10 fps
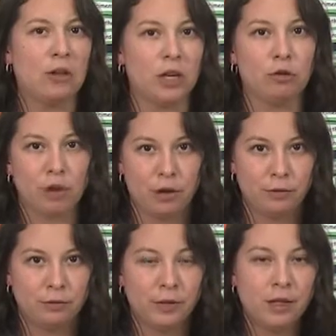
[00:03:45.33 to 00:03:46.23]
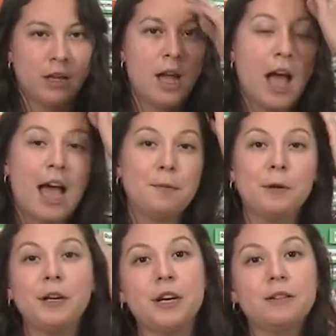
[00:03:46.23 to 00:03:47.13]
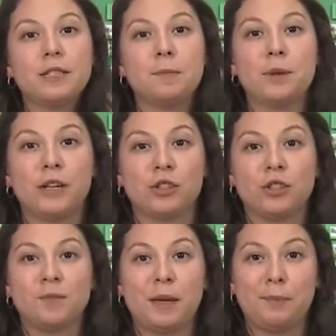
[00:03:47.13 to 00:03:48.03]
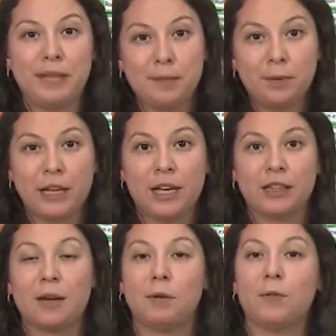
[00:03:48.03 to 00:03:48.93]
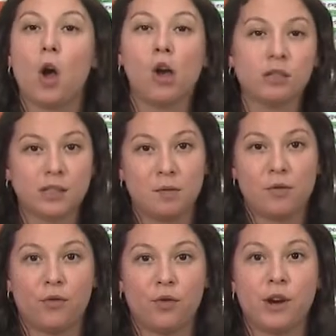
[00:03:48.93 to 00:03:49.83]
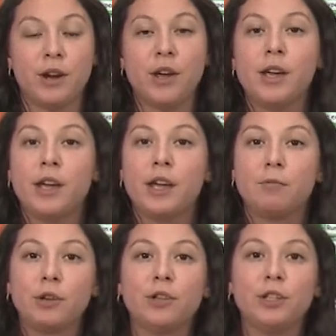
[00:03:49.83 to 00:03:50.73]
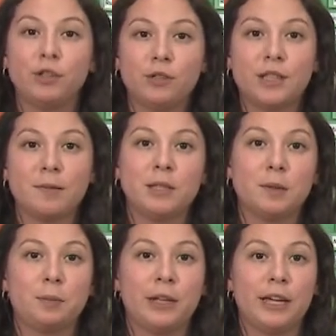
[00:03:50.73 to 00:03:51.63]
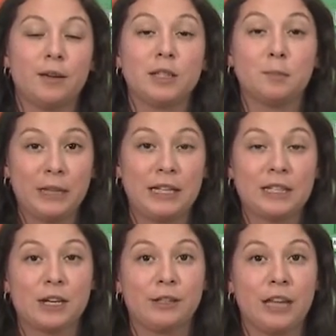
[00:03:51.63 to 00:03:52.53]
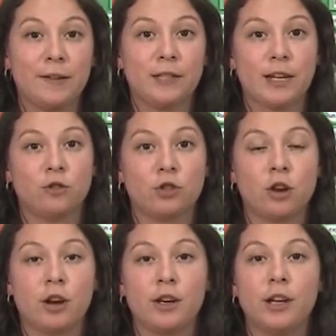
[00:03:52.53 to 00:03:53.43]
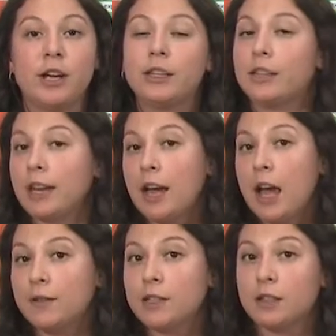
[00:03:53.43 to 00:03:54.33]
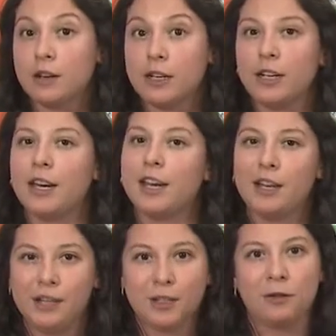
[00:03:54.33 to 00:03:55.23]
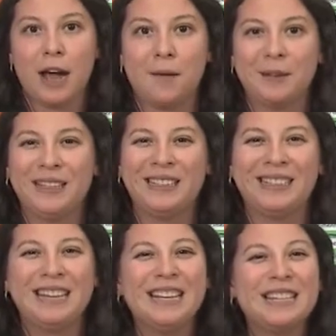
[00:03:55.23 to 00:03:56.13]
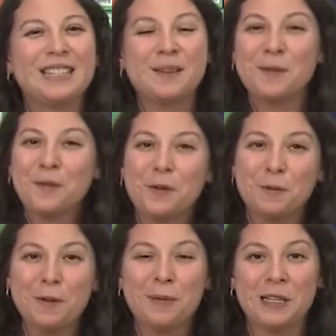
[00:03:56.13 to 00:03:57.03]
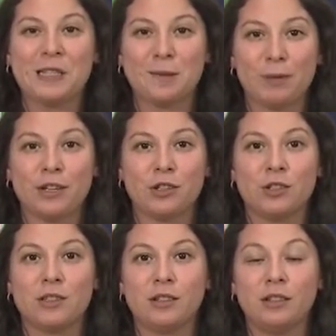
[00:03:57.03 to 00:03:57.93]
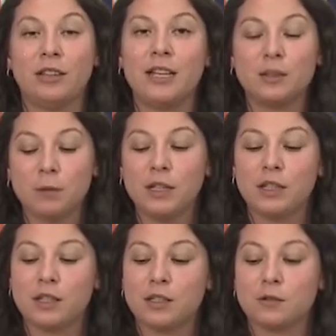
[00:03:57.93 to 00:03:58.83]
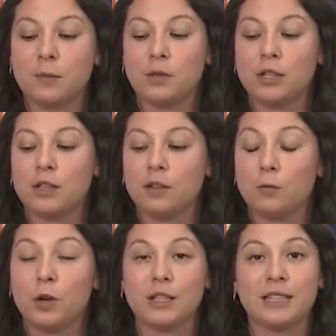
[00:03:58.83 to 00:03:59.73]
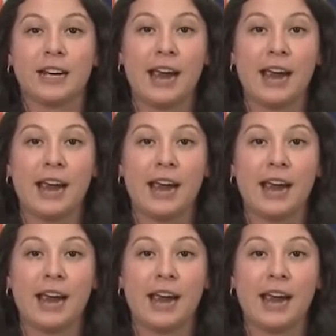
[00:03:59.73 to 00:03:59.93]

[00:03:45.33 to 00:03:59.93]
they grow. I printed out some pictures of my pea plant that we've all seen before, and we're going to use them to place on a life cycle chart that I have started and I need to grab. So before we place the pictures, let's read the description, the words that I